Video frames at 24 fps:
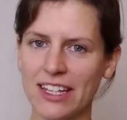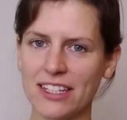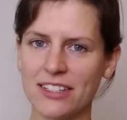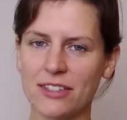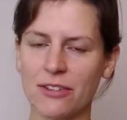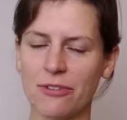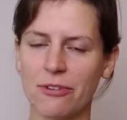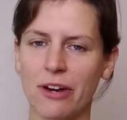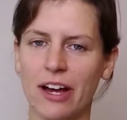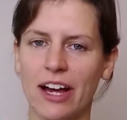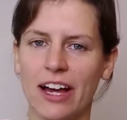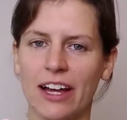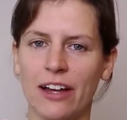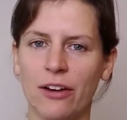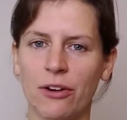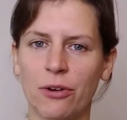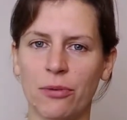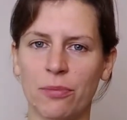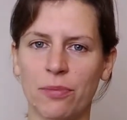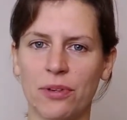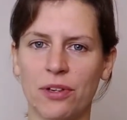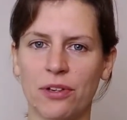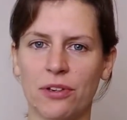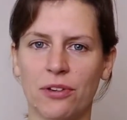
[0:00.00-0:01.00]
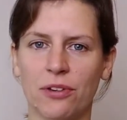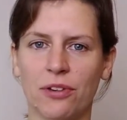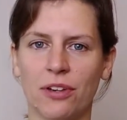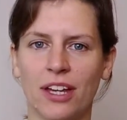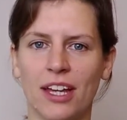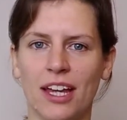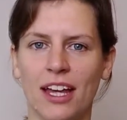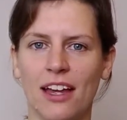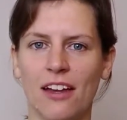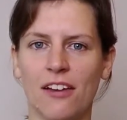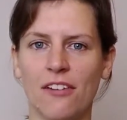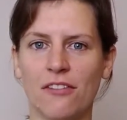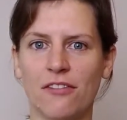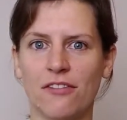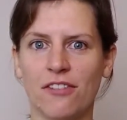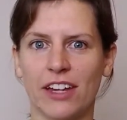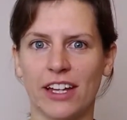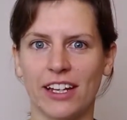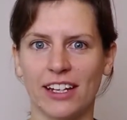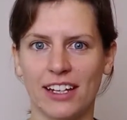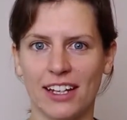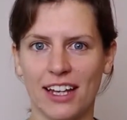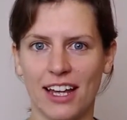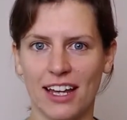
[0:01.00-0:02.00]
So I hope you
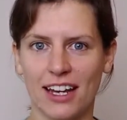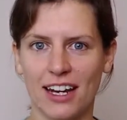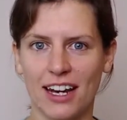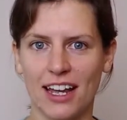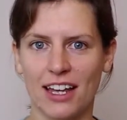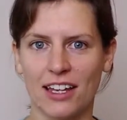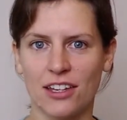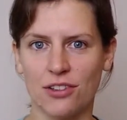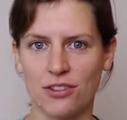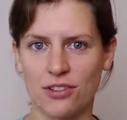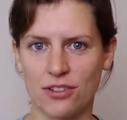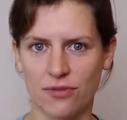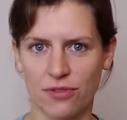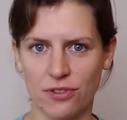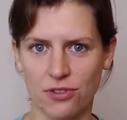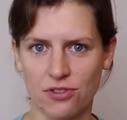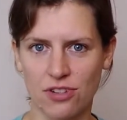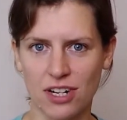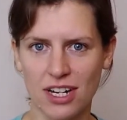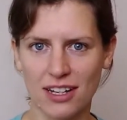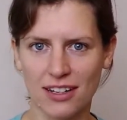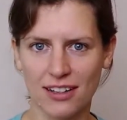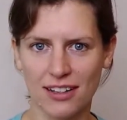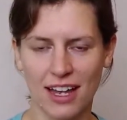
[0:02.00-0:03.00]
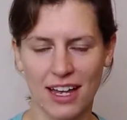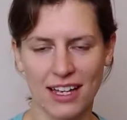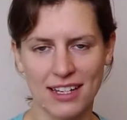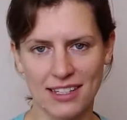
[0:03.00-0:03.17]
find that a useful trick.